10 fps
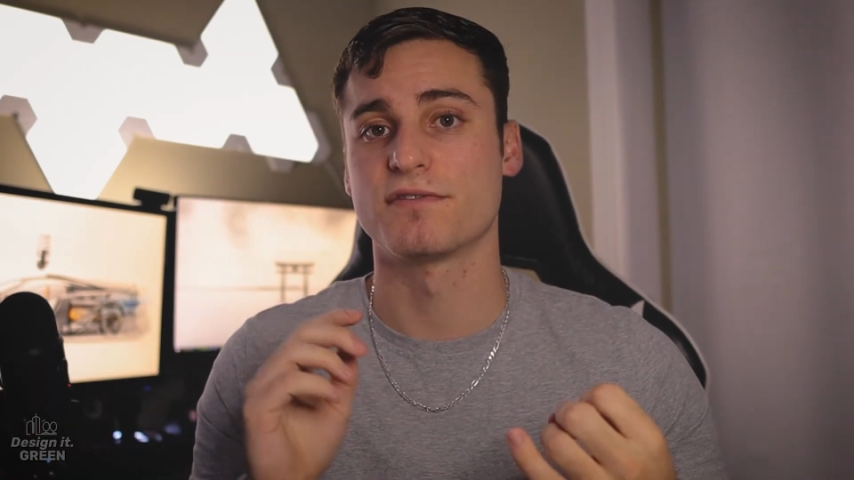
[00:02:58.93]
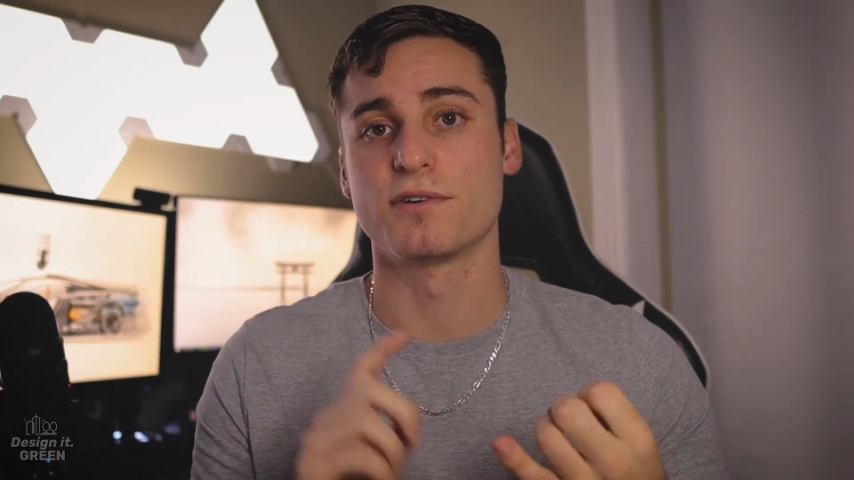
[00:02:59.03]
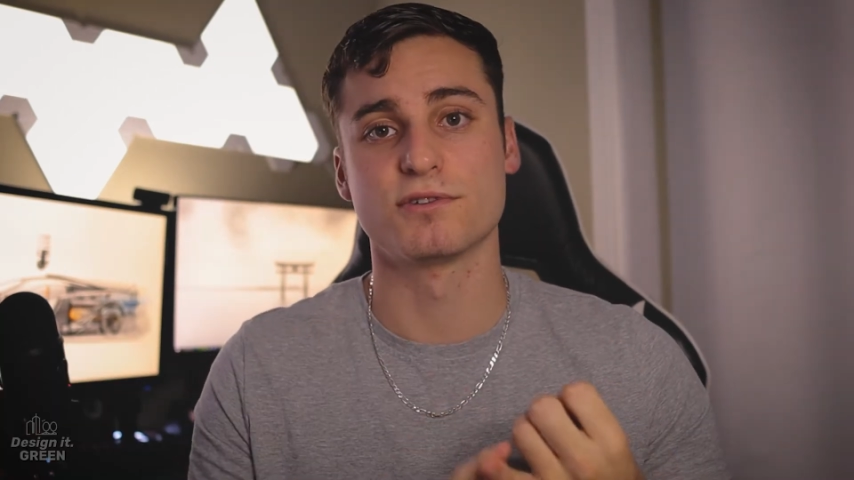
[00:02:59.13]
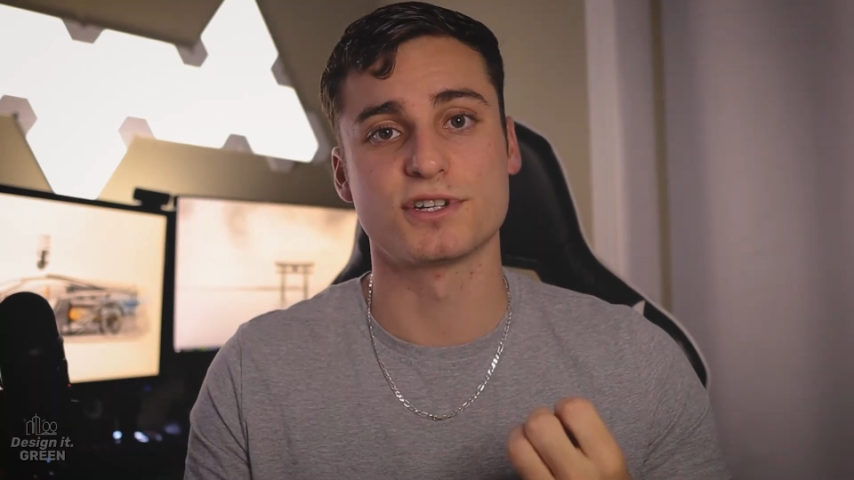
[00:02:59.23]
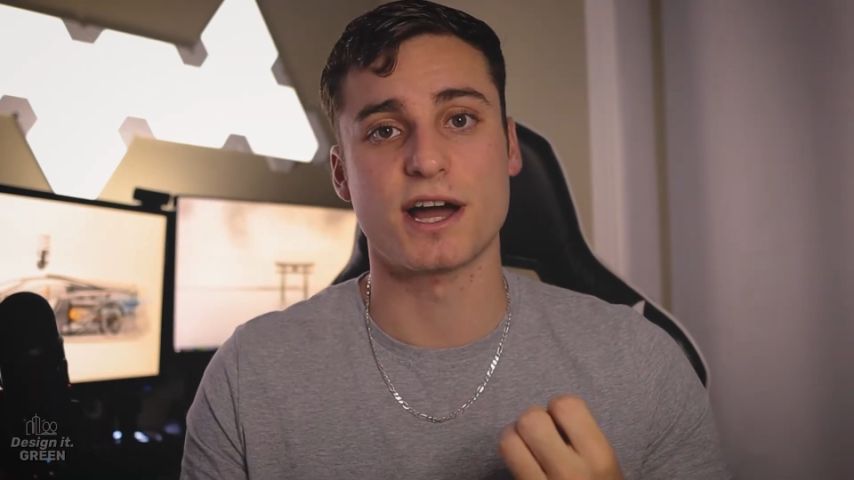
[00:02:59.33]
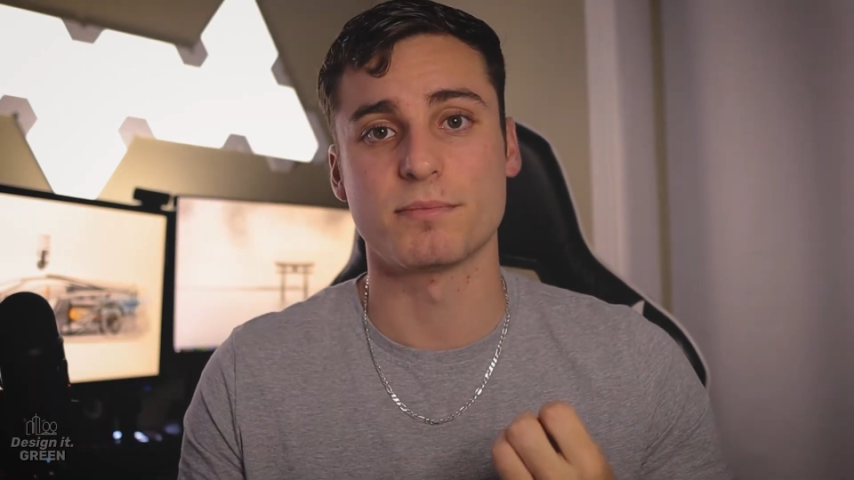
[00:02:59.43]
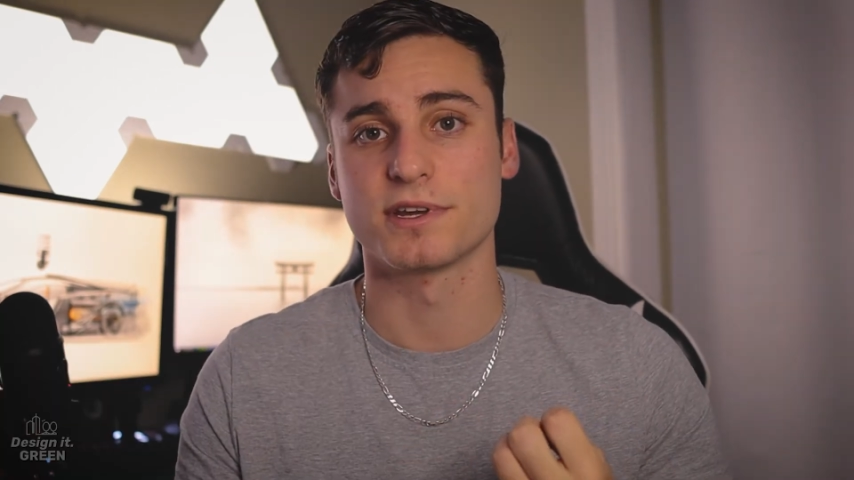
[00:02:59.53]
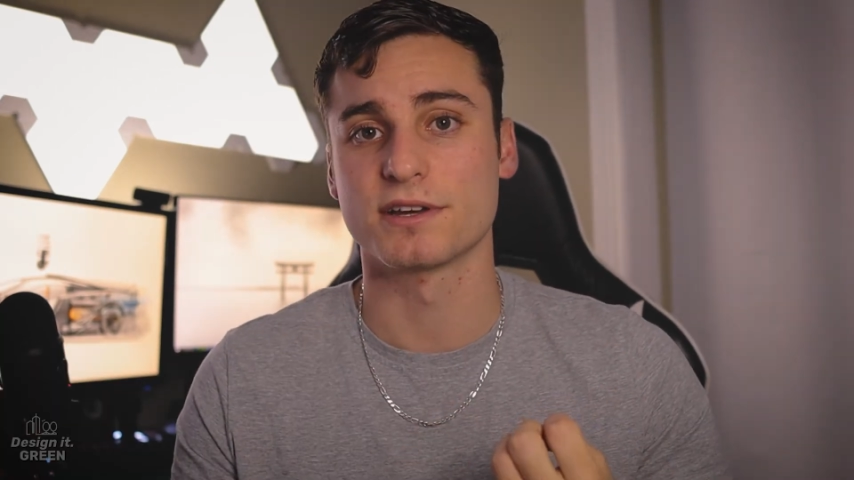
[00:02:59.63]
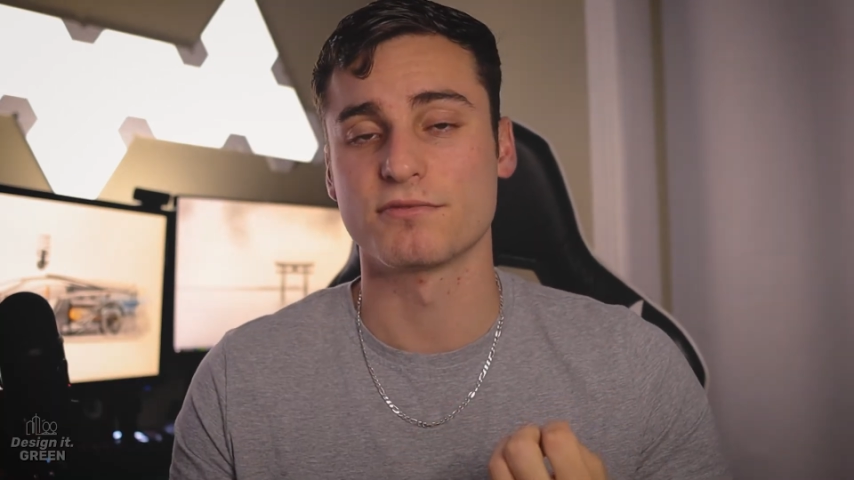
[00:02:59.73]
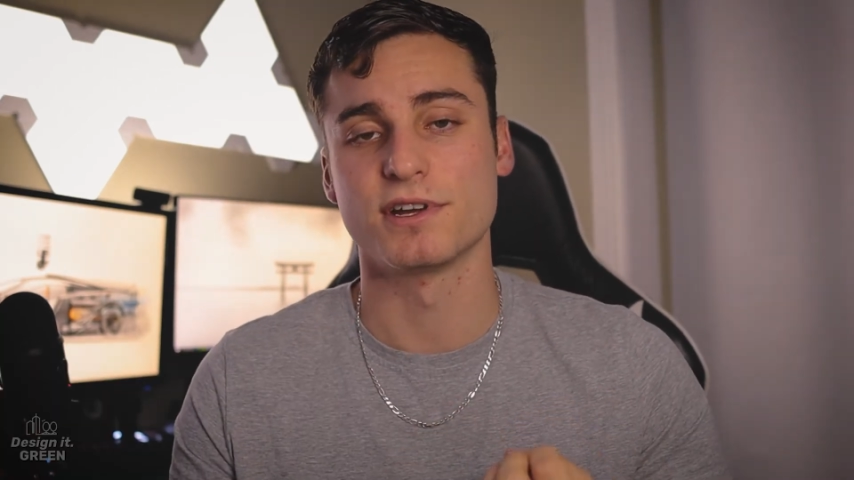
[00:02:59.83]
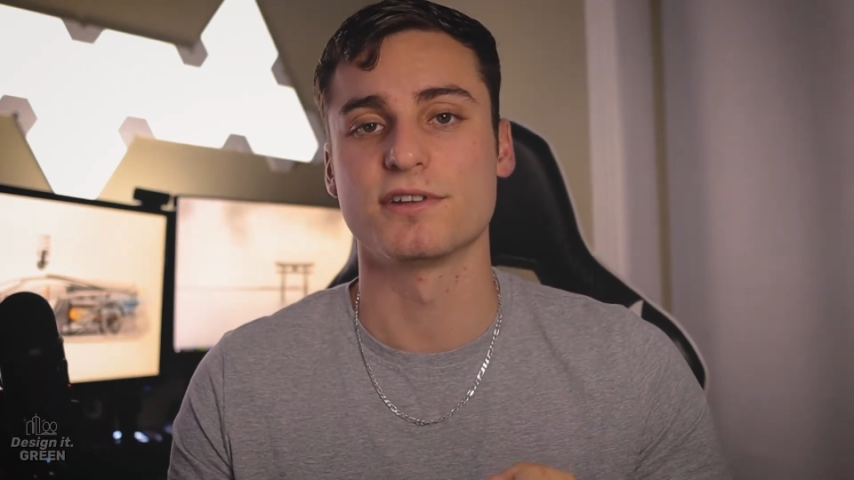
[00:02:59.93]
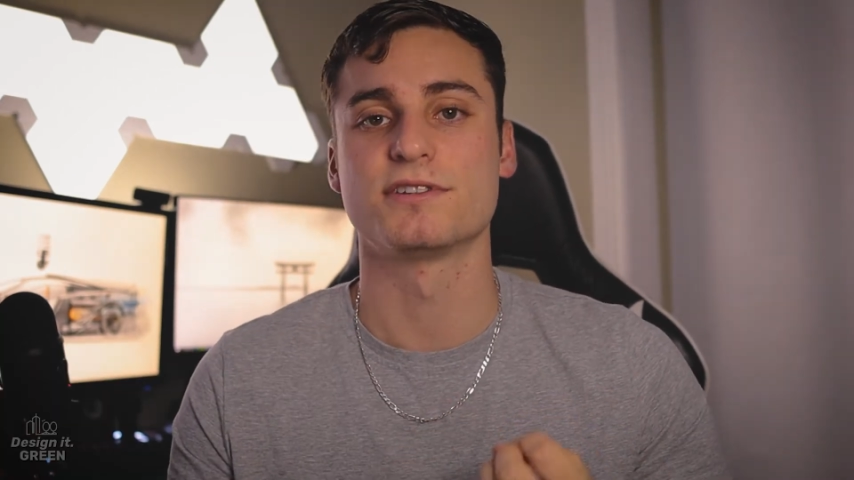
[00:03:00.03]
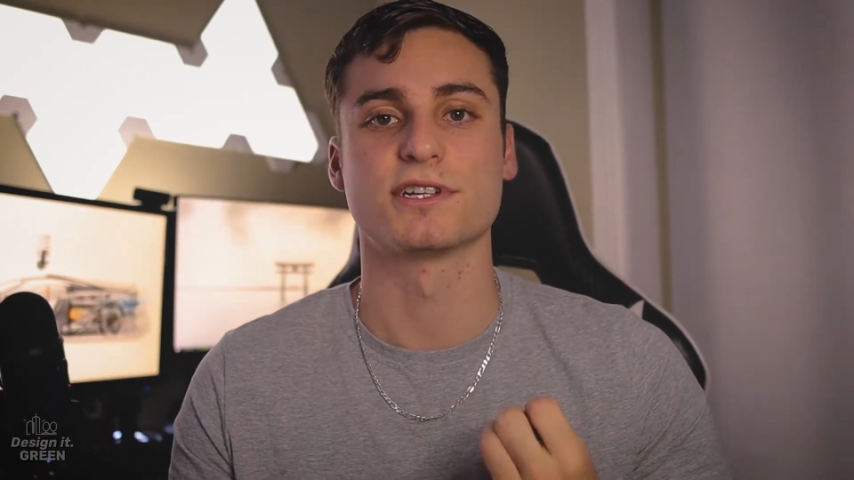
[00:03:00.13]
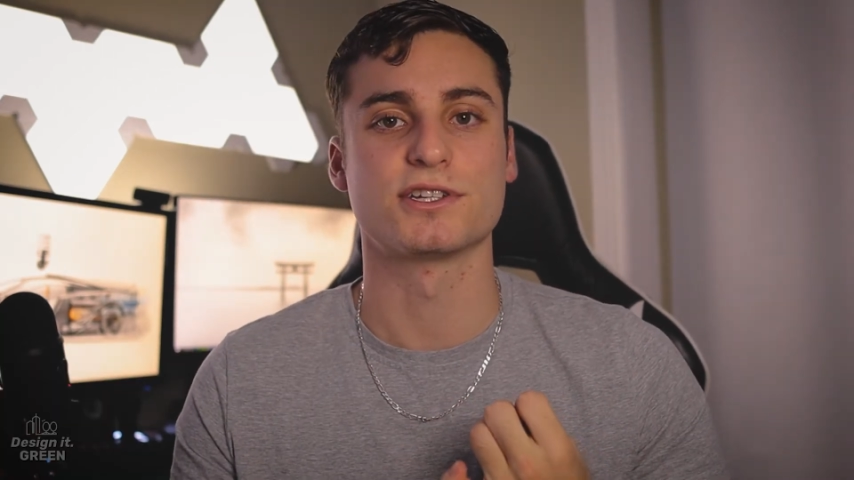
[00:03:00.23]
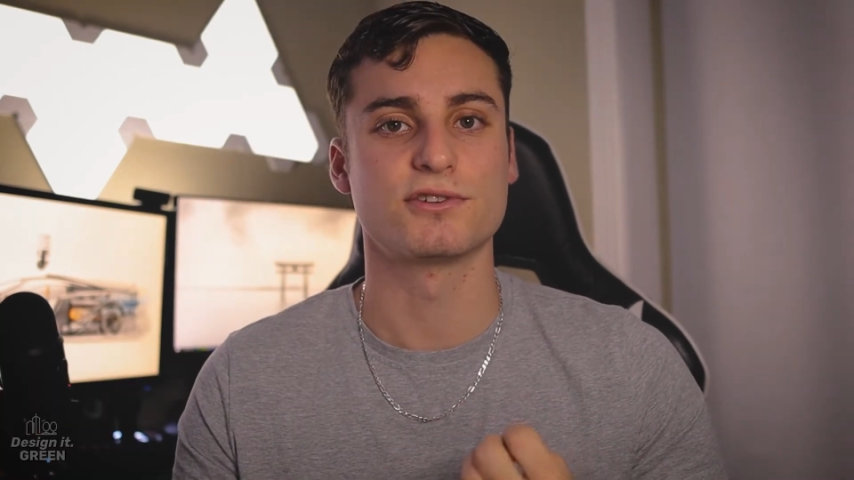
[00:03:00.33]
photoshopping
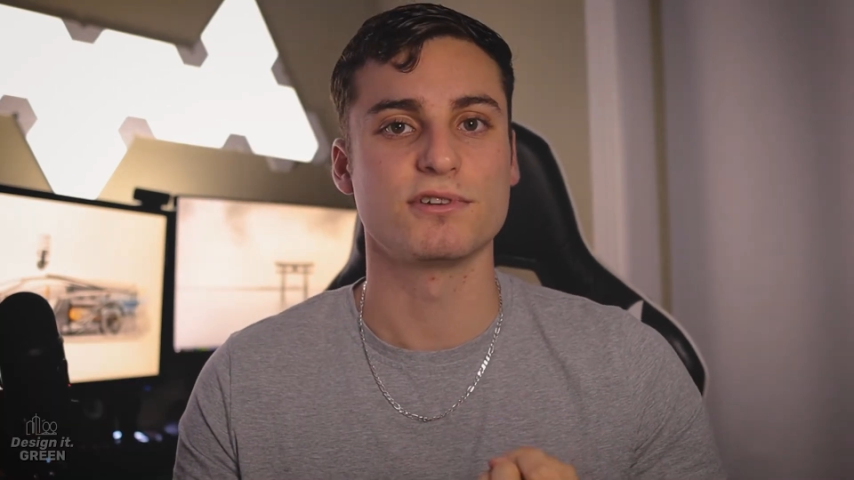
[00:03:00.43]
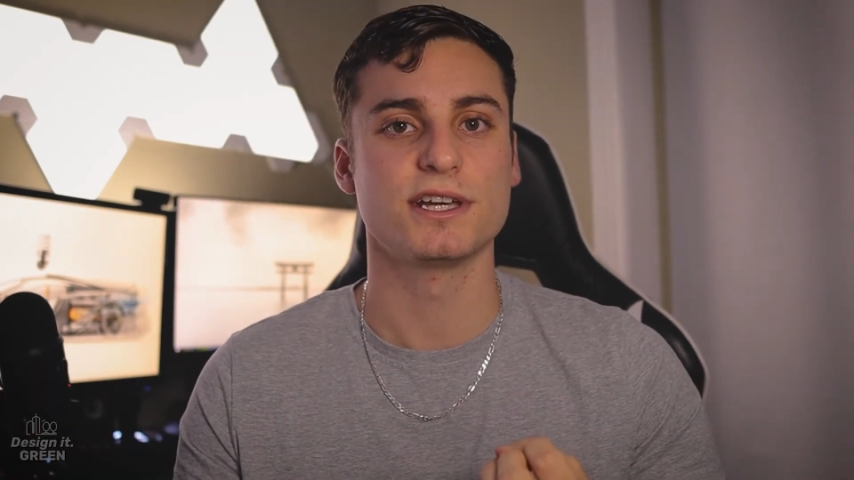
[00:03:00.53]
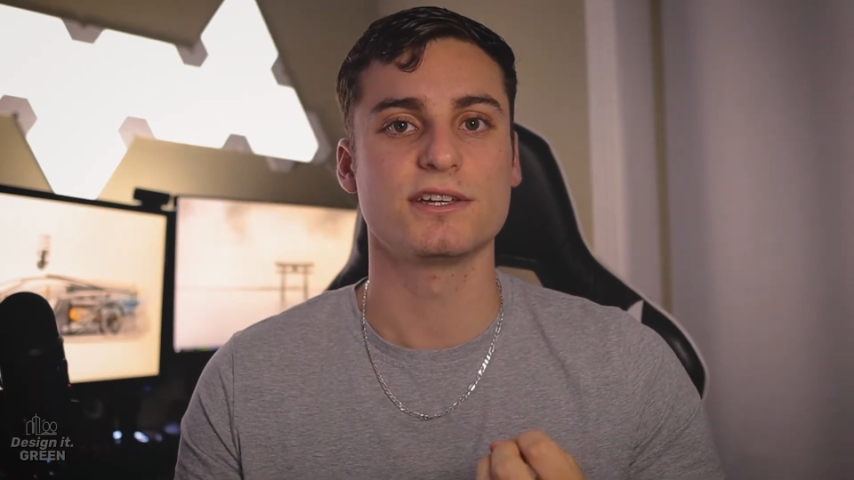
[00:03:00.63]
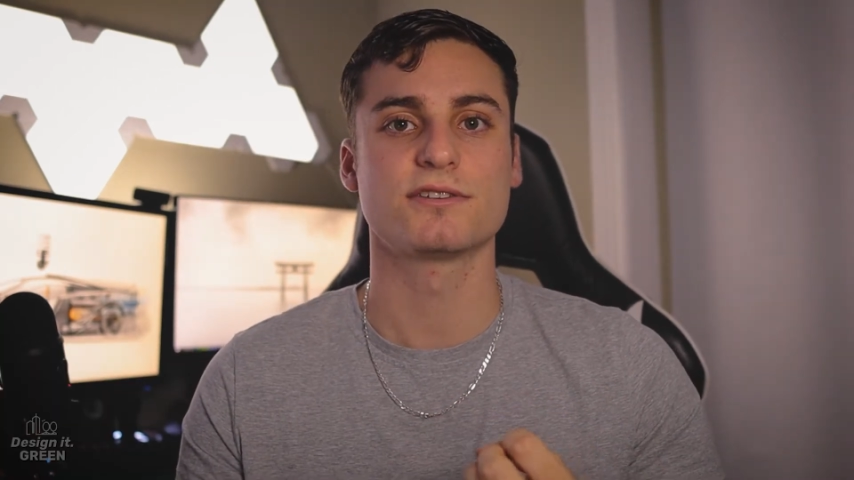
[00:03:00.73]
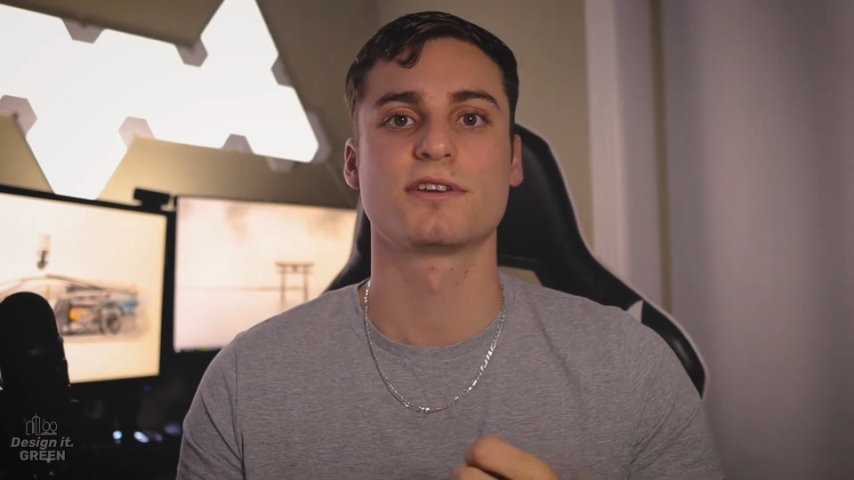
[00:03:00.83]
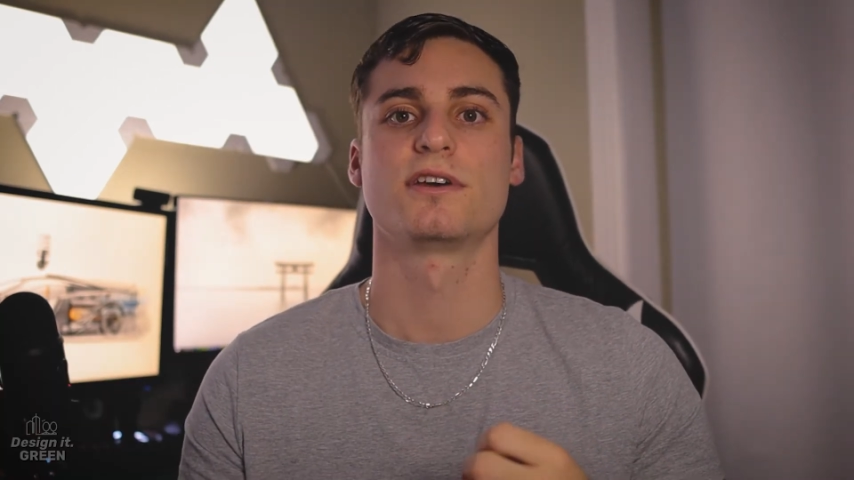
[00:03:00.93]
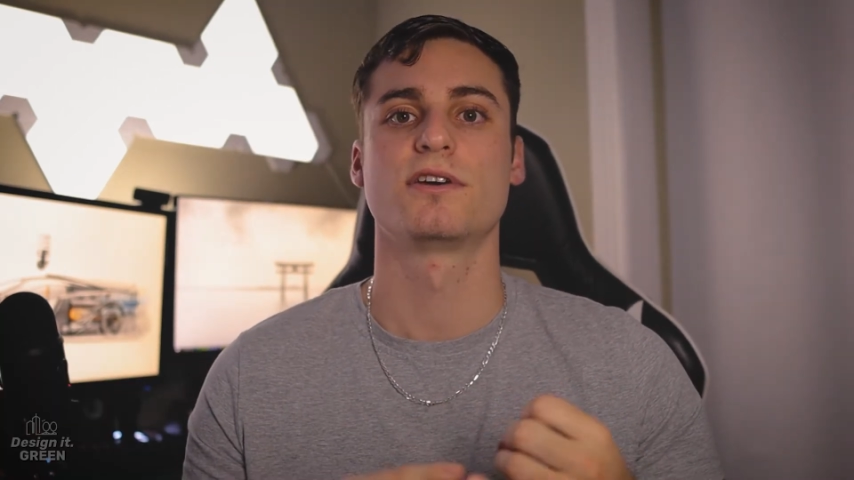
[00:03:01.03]
realistic trees,